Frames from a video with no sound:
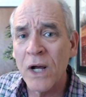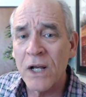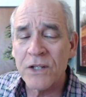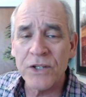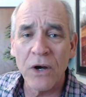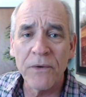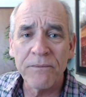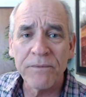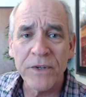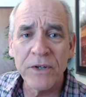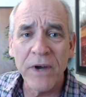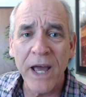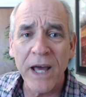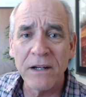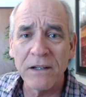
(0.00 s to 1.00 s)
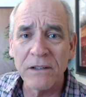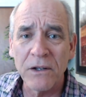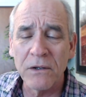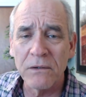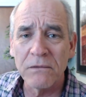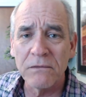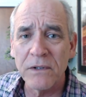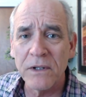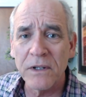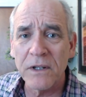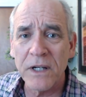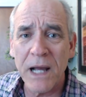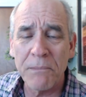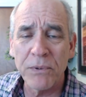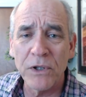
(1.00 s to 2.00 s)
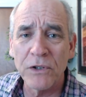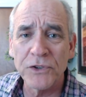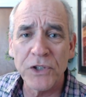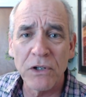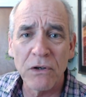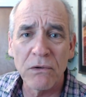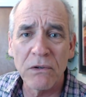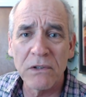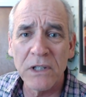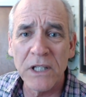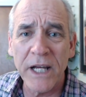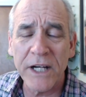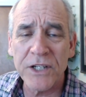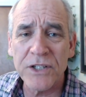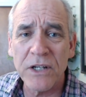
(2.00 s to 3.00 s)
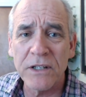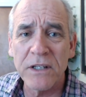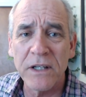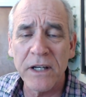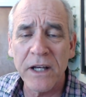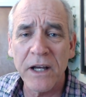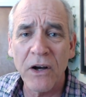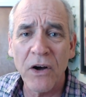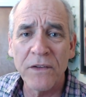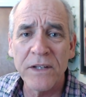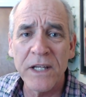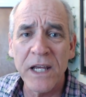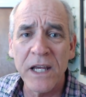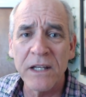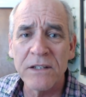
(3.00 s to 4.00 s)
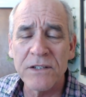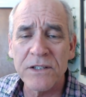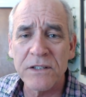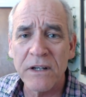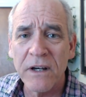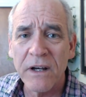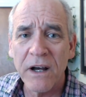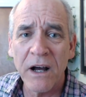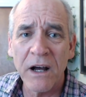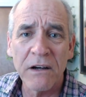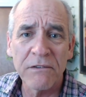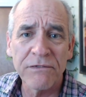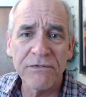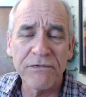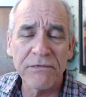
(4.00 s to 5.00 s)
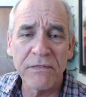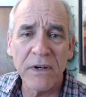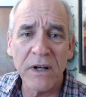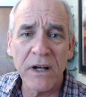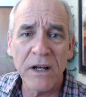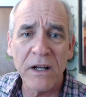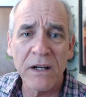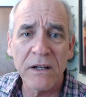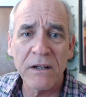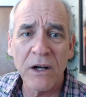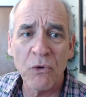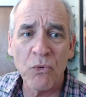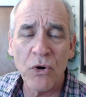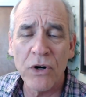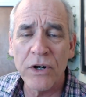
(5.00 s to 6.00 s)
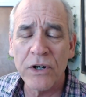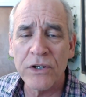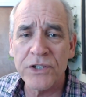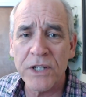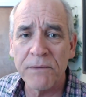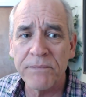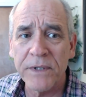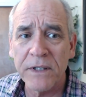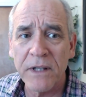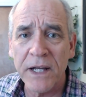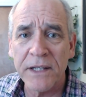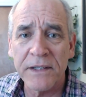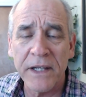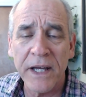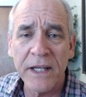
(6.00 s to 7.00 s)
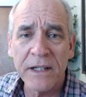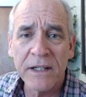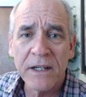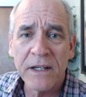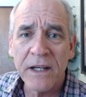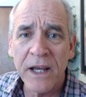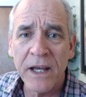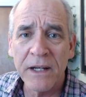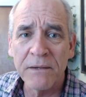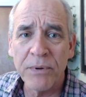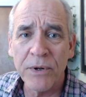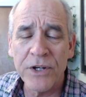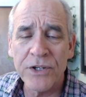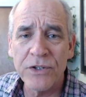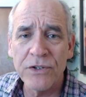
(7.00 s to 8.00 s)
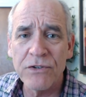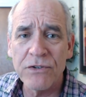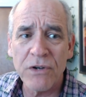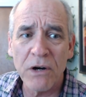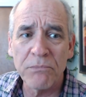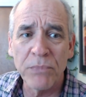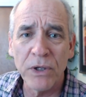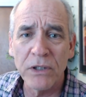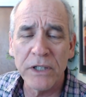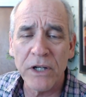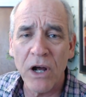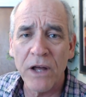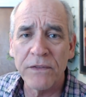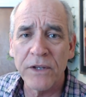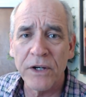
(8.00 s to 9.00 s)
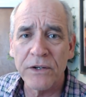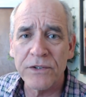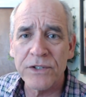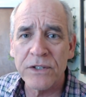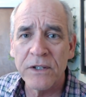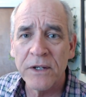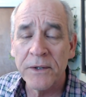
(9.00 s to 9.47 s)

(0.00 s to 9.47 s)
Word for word: So you add a little, a couple of those little licks at, uh, on the ends of uh, a word or something like that, and pretty soon you start building on those.